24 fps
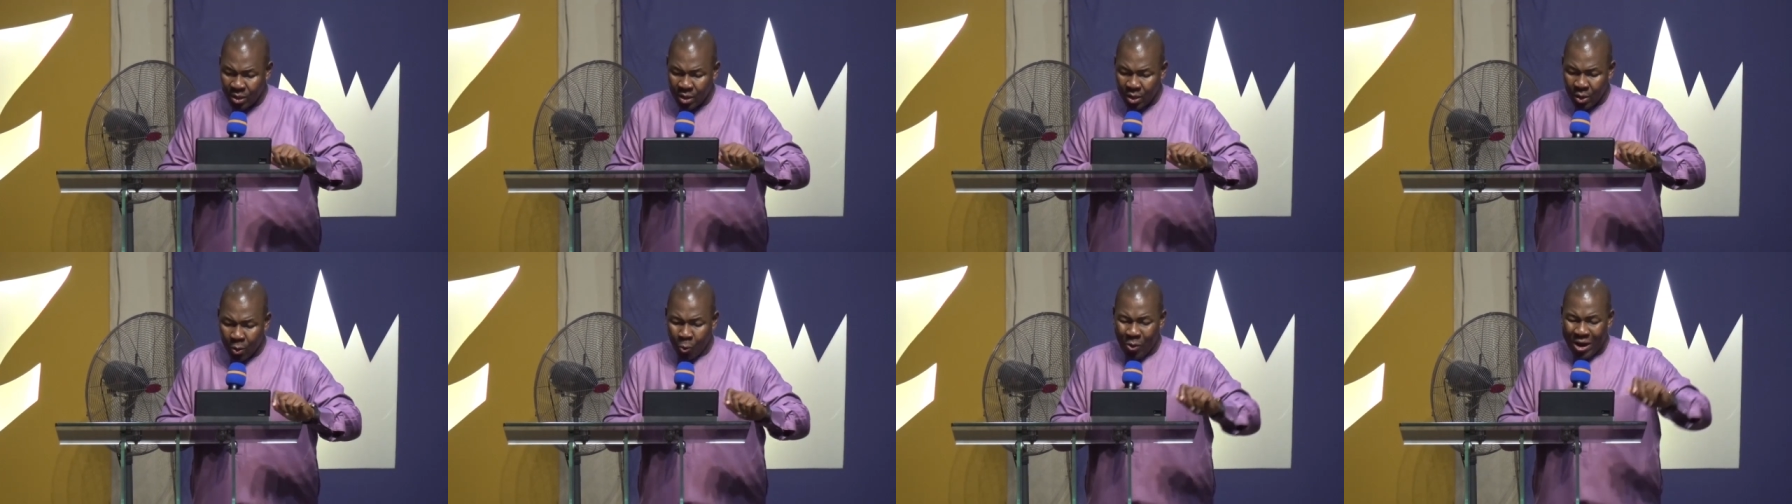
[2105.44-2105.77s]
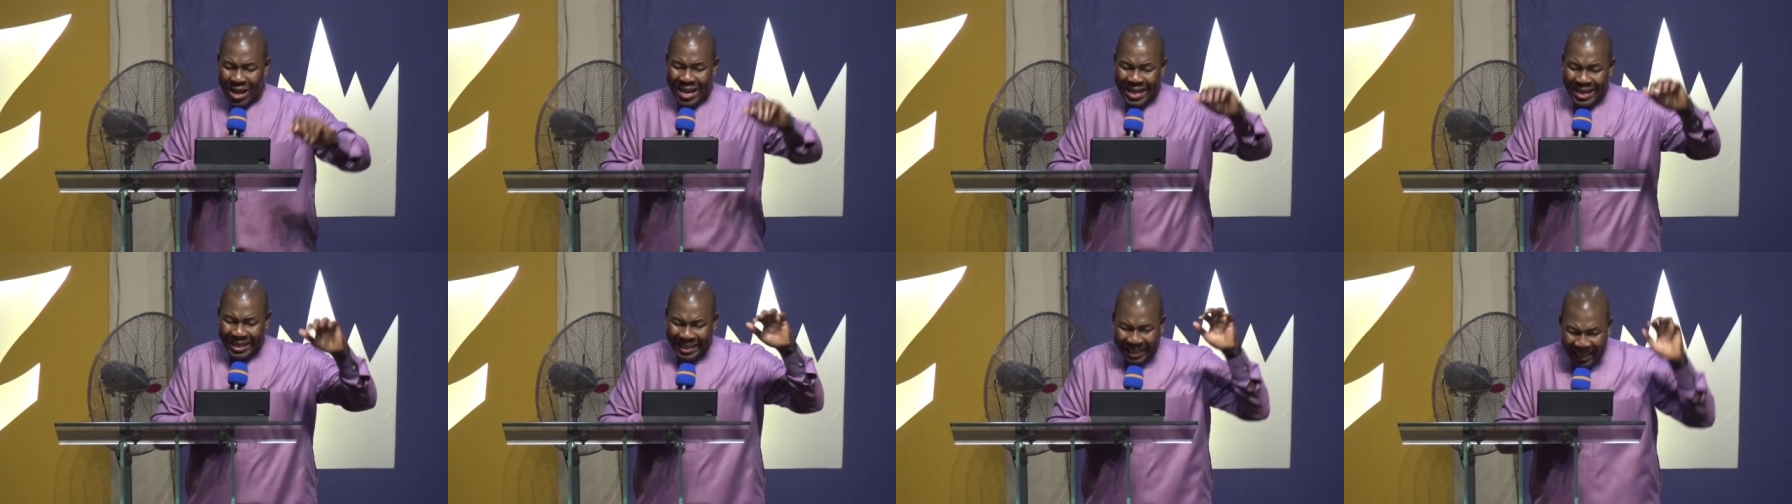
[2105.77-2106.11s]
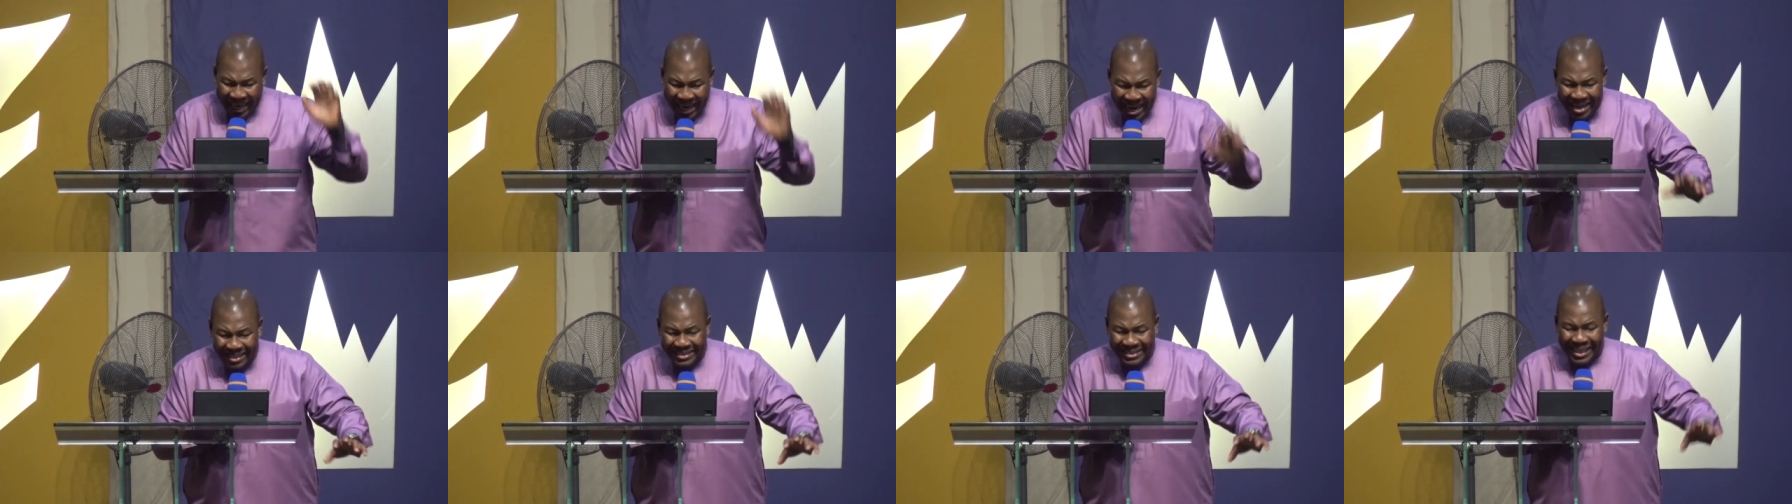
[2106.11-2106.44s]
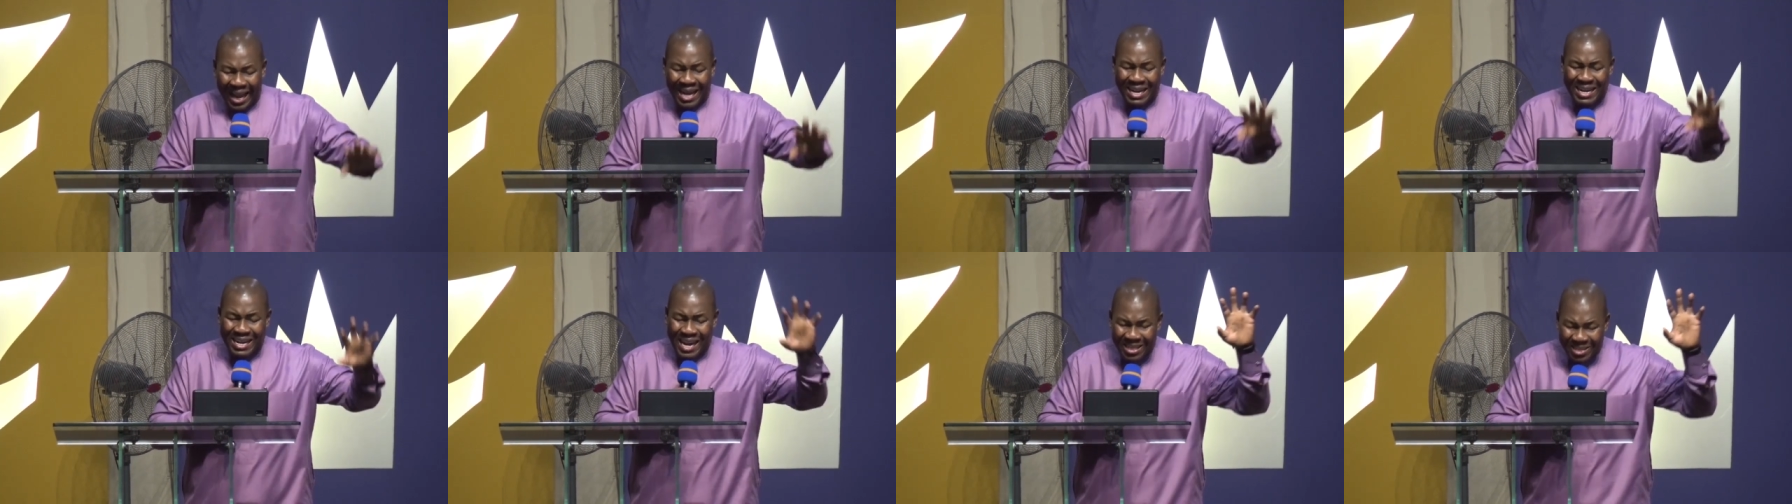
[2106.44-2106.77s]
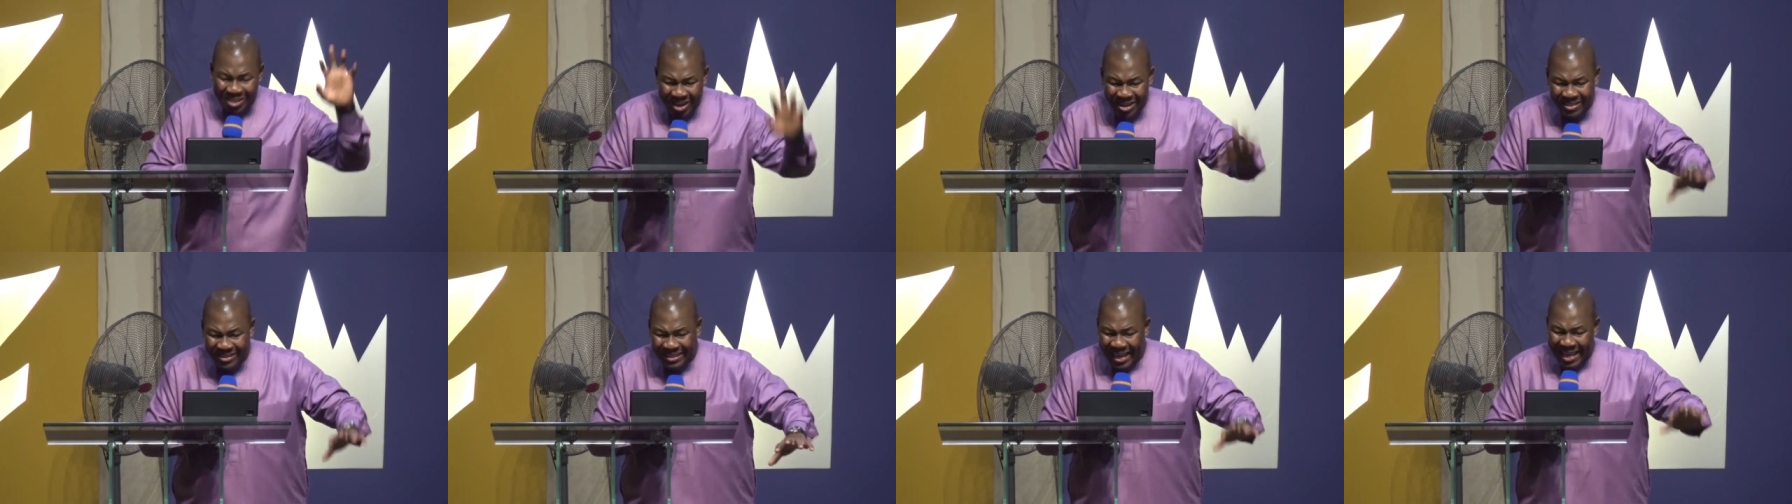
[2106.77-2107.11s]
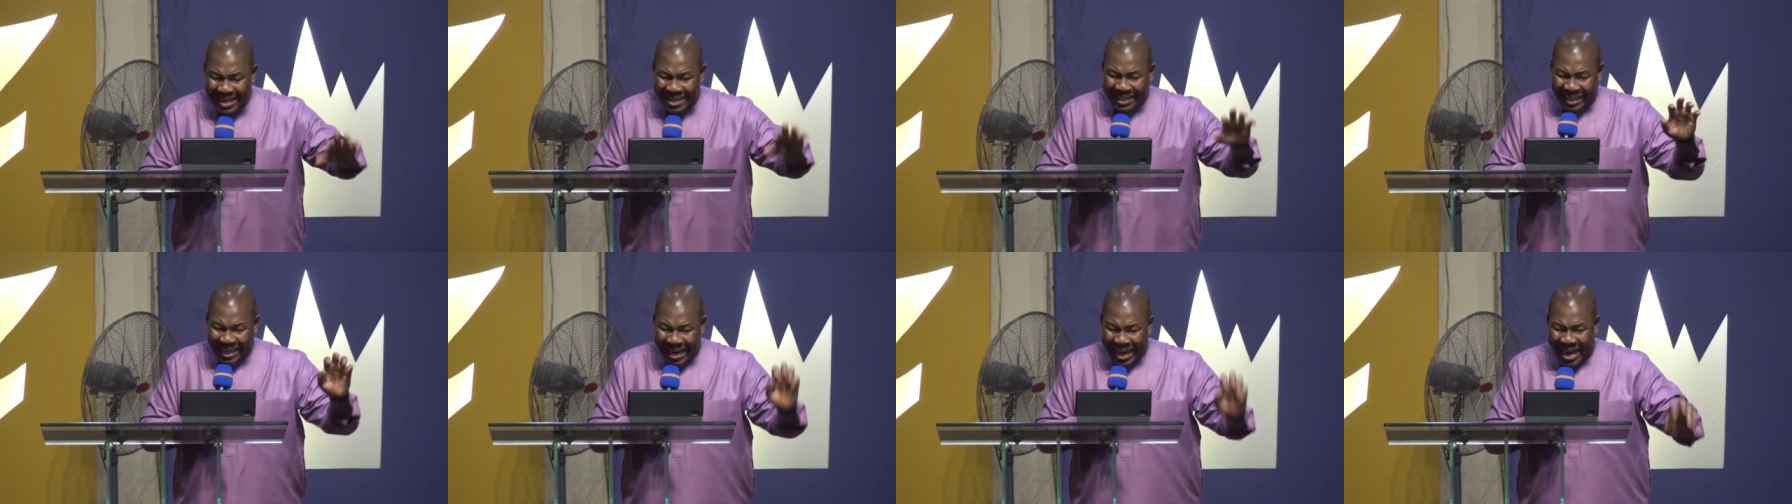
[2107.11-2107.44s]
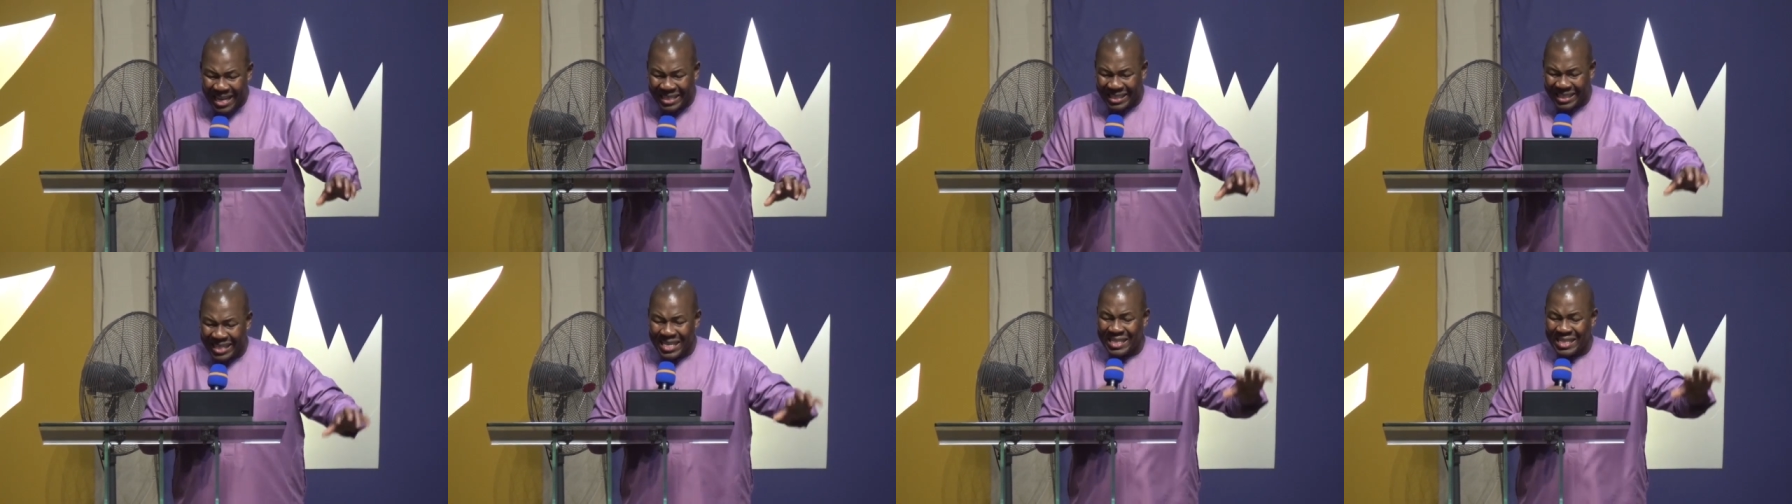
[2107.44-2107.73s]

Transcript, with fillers: We encounter the resurrected Christ